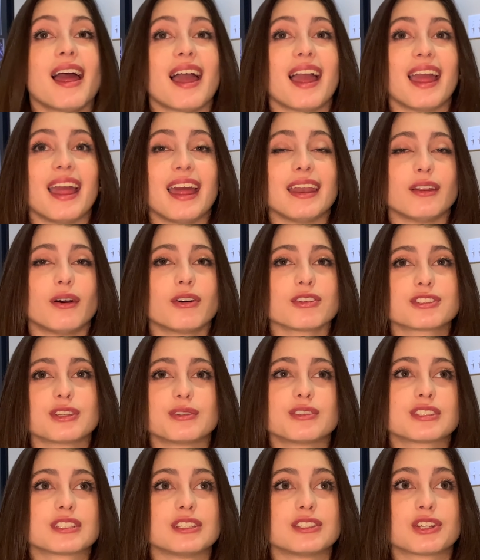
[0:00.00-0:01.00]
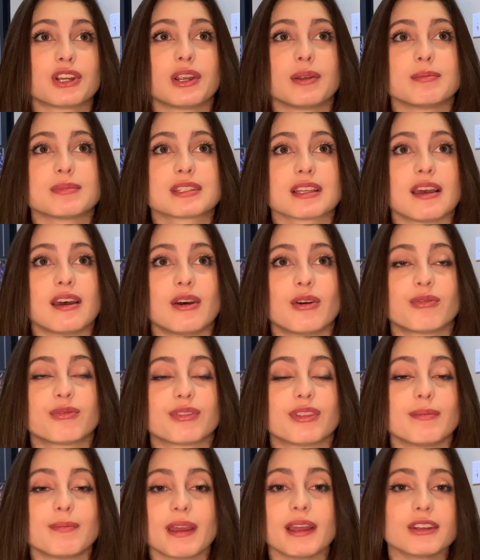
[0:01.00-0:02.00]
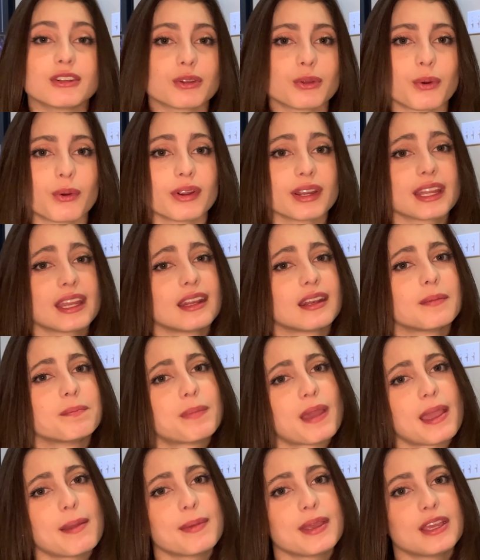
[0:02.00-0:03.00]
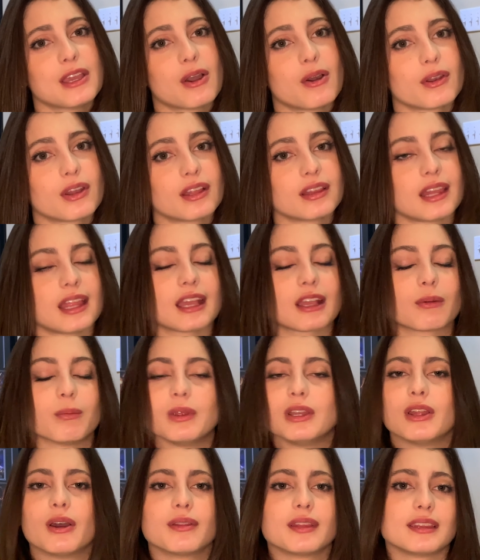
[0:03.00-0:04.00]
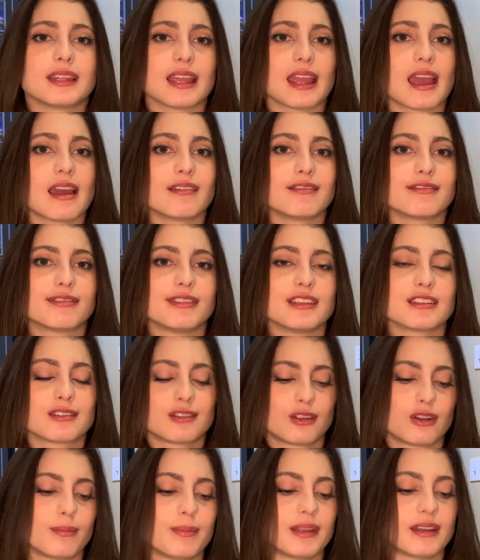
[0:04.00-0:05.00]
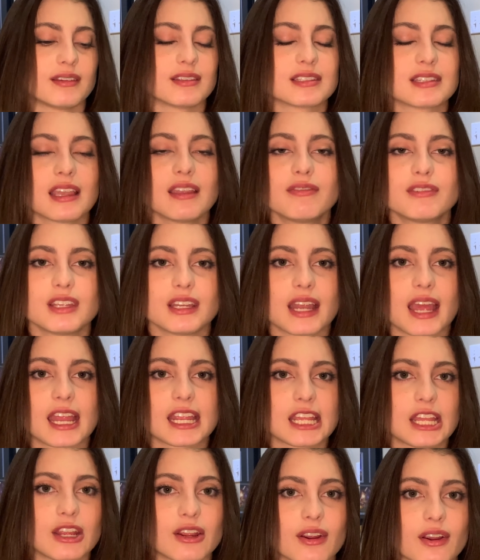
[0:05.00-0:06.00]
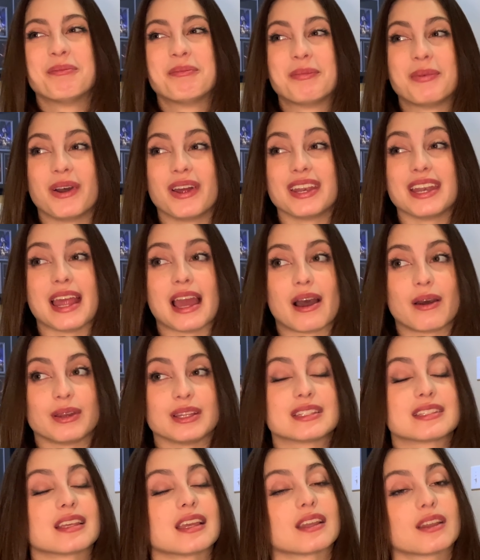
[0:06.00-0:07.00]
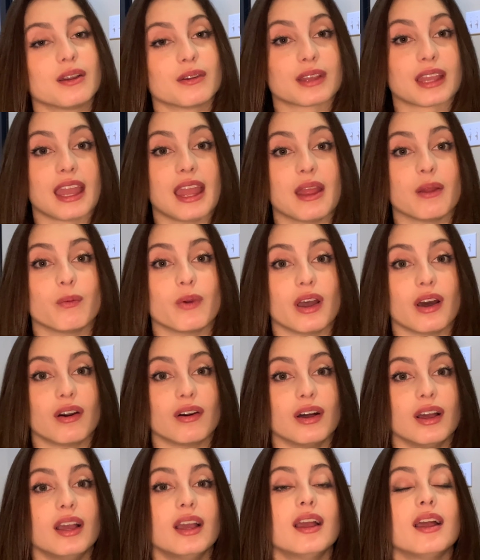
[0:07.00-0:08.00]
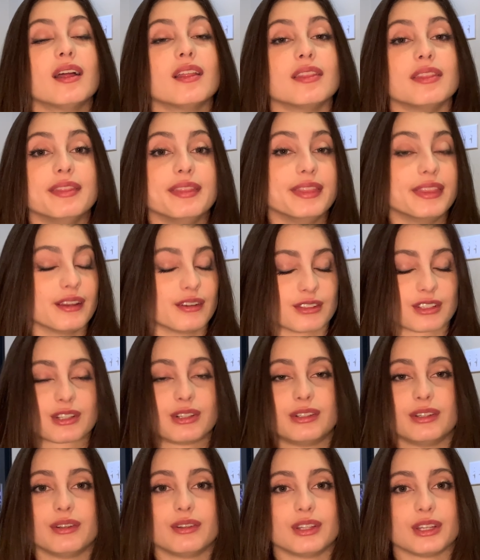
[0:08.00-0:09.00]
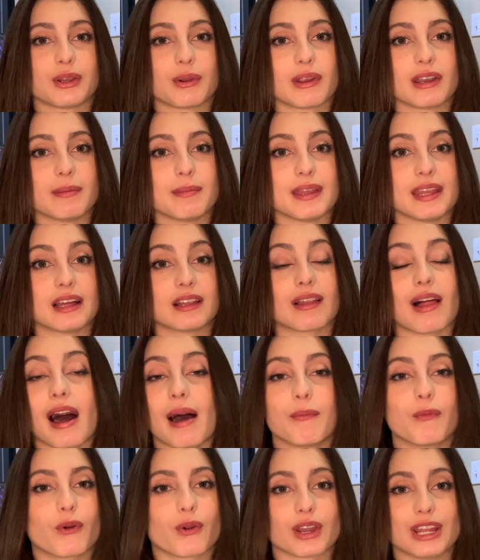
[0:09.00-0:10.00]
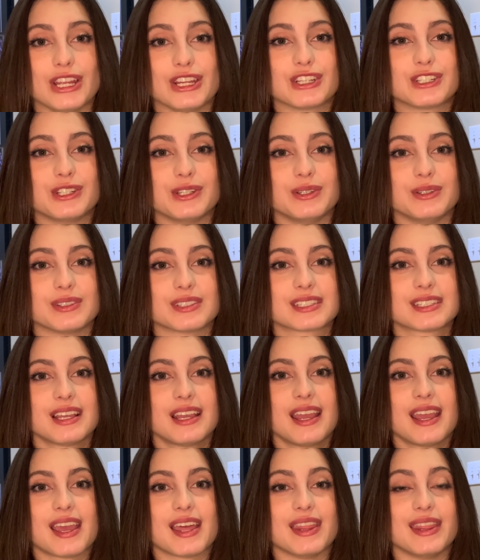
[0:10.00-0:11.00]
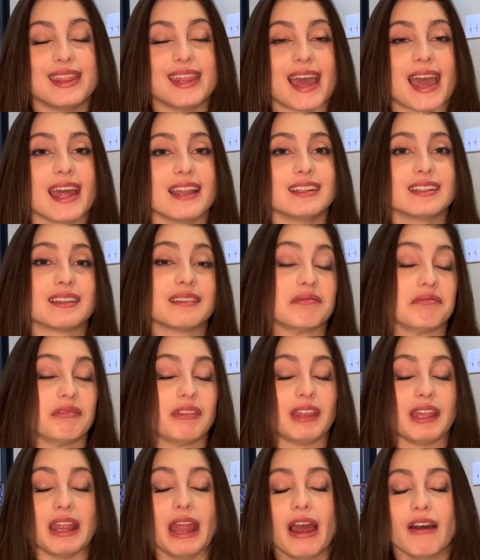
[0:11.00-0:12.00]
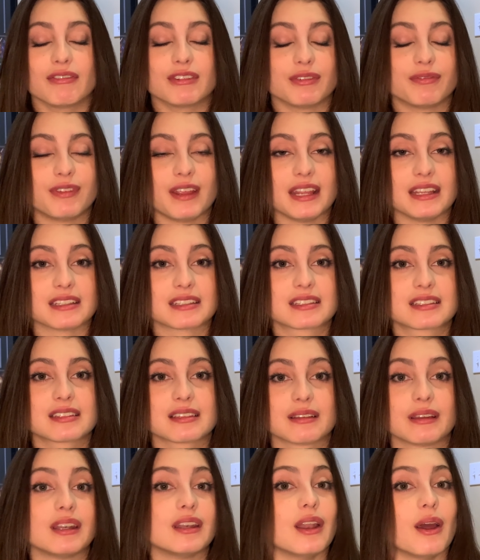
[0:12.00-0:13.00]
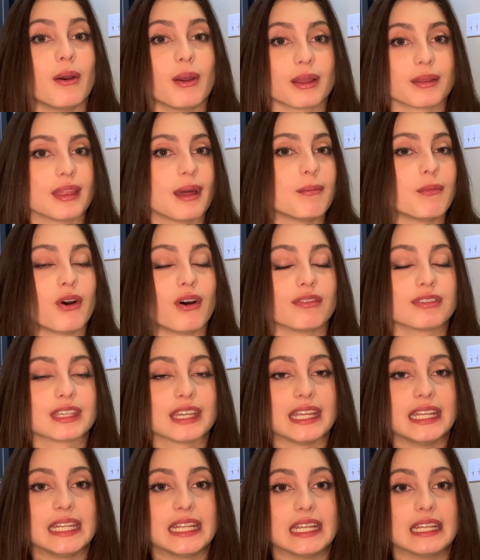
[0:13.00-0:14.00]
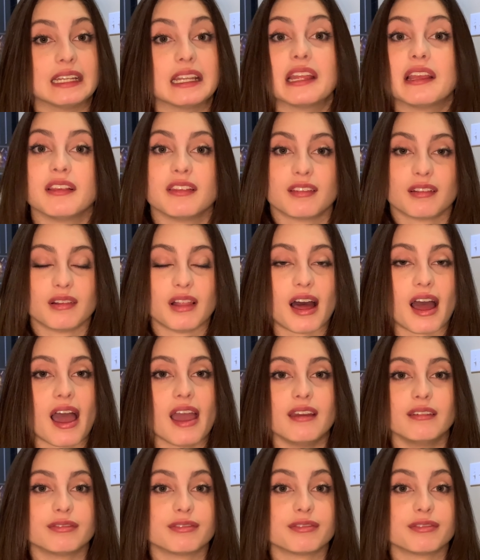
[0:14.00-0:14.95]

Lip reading: And also just in terms of the Mandalorian and Baby Yoda, like we know that they have this little bit of safety net here, but now it's like, okay, well, there's clearly going to be a lot more issues that they have to face, knowing that Moff Gideon is alive